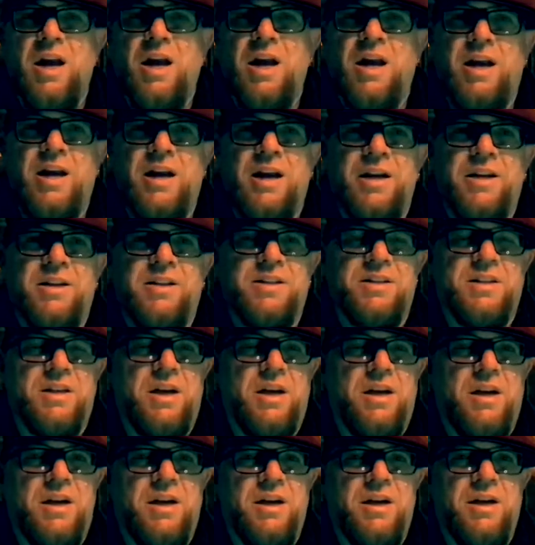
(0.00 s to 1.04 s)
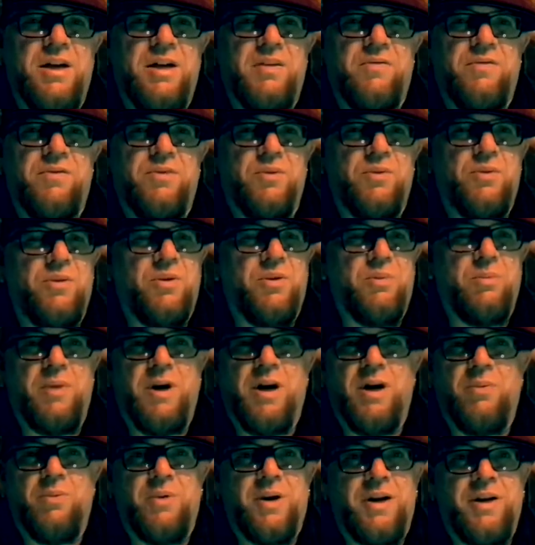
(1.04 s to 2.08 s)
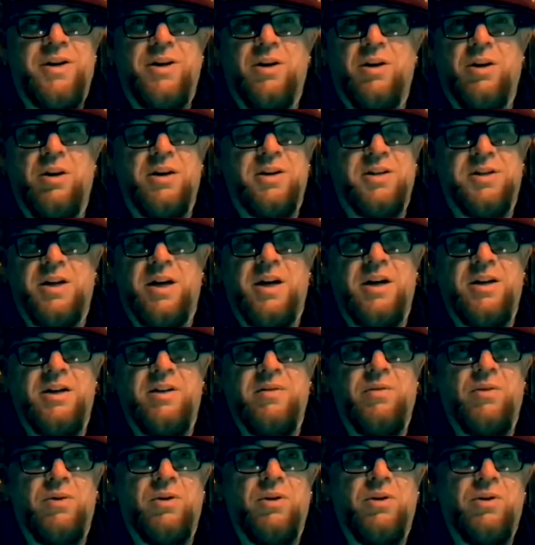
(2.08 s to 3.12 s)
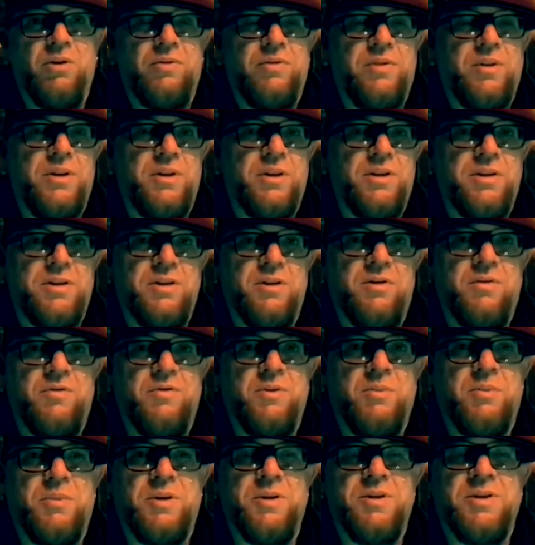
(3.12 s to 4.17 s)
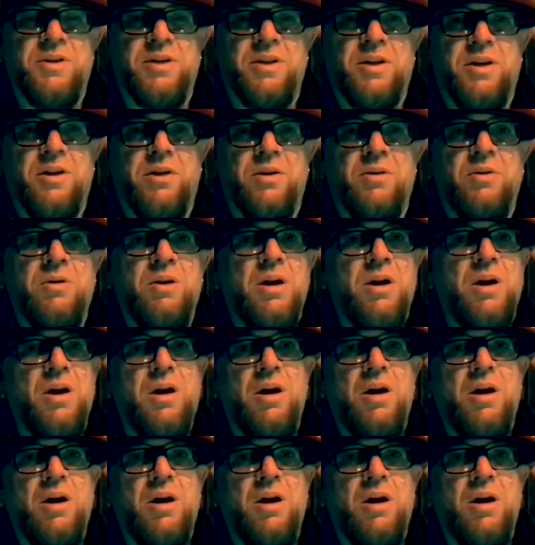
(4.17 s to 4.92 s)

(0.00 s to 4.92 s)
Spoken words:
It flew under my radar because I had never heard of it until a few months ago.